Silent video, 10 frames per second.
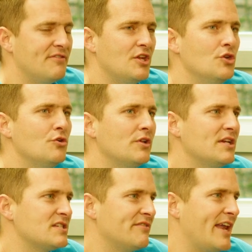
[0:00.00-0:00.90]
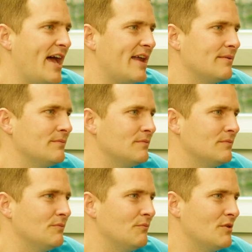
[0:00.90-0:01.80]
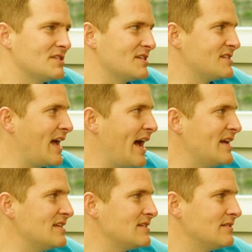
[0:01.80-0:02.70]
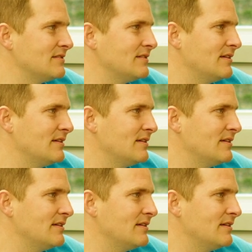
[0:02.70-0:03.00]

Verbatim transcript: the nucleus of an atom was the size